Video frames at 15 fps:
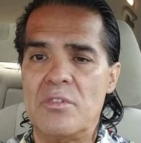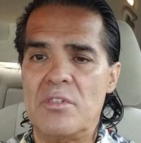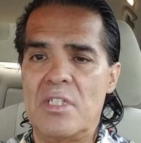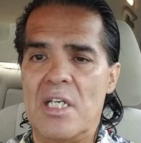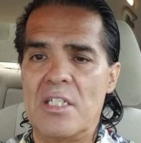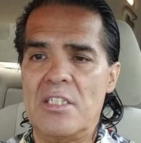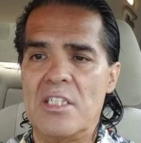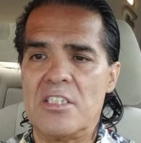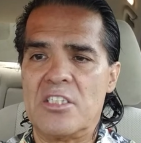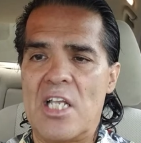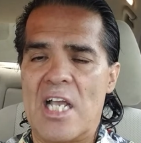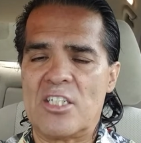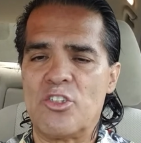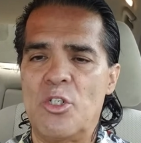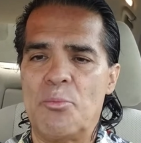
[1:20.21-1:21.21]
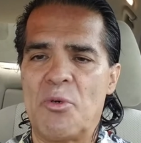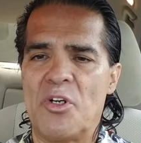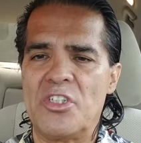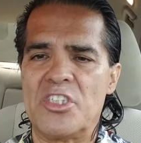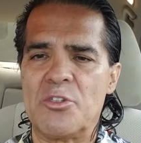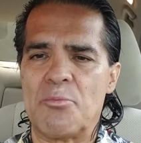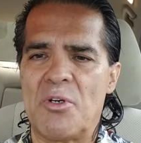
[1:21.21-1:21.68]
it's actually
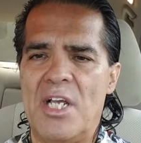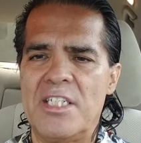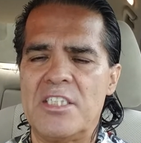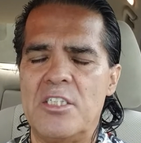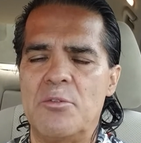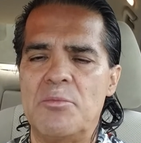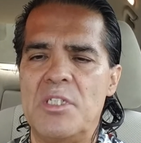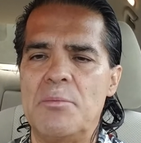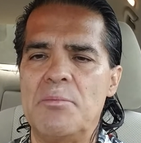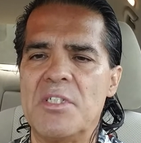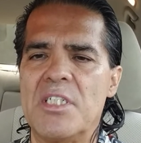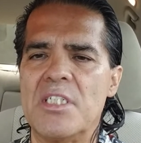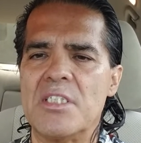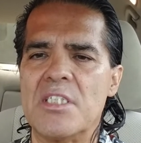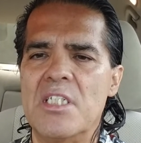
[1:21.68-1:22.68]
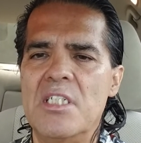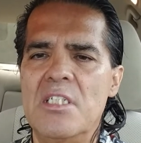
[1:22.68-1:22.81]
pretty surprising to me, because